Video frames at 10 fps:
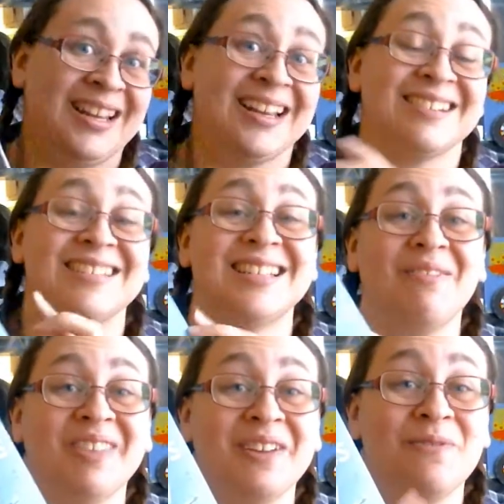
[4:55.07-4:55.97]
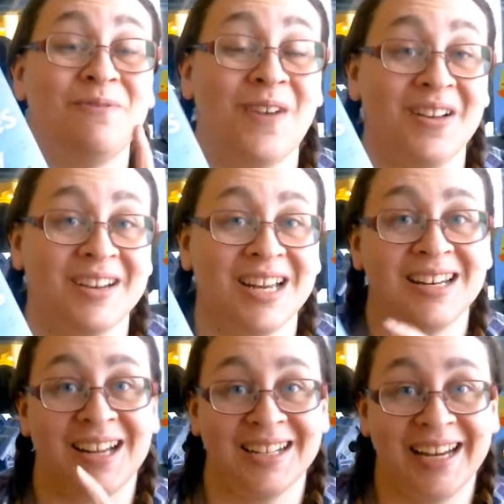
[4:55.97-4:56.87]
Now, something fun,
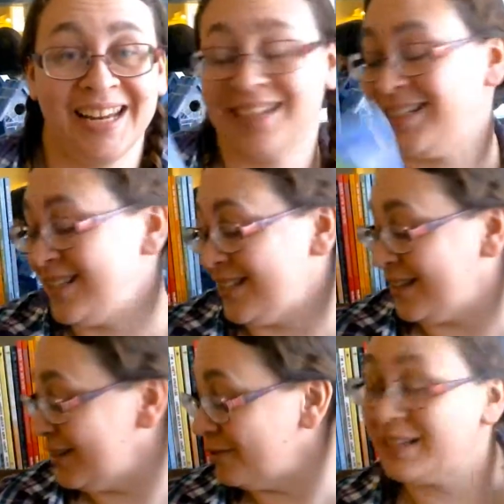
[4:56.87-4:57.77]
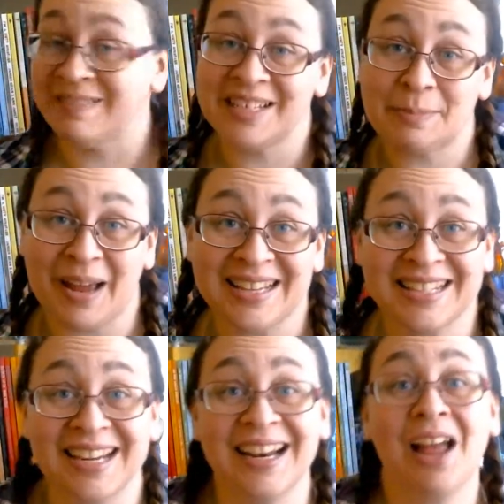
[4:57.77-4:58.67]
non-candy to include in this
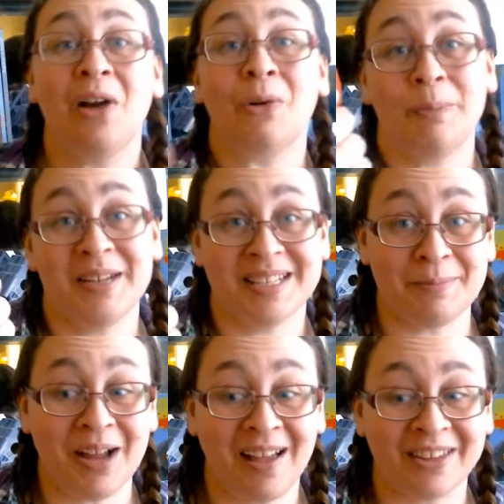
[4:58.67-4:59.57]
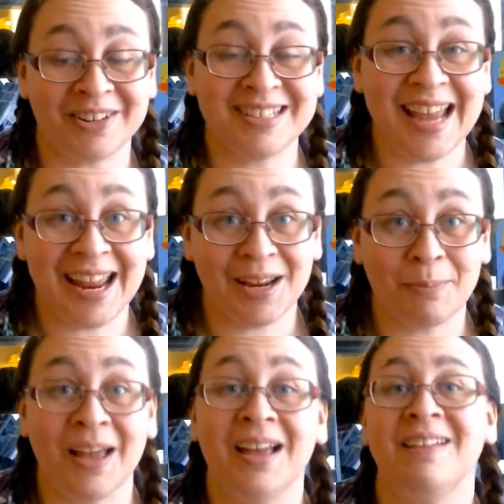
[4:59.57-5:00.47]
basket would be some colored tape.
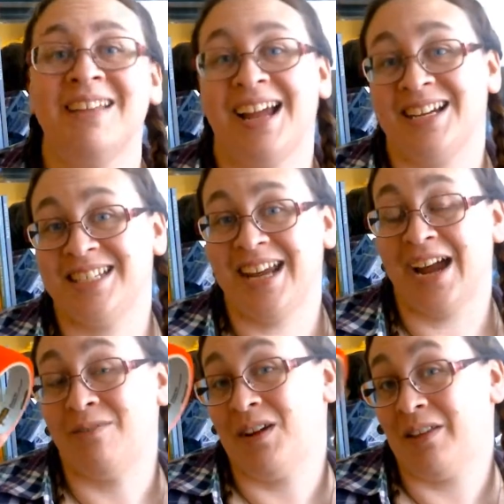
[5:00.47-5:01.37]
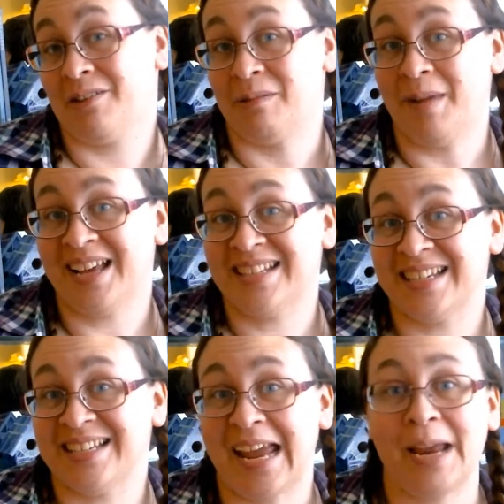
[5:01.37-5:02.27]
They actually have colored
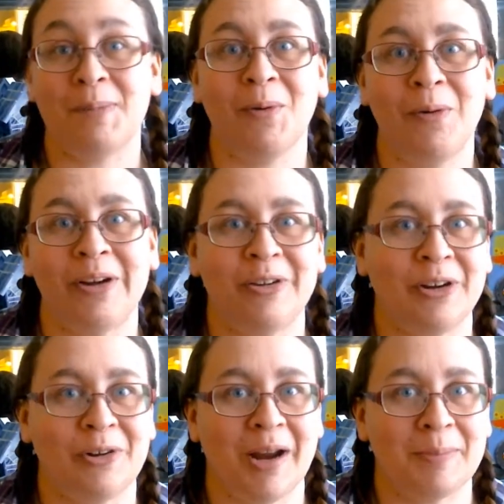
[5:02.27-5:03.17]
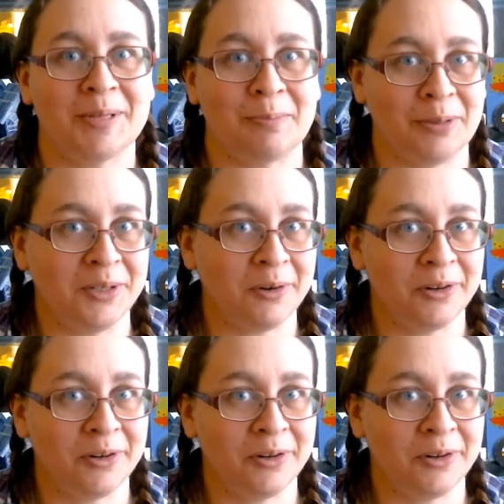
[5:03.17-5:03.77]
masking tape, or you could grab some blue or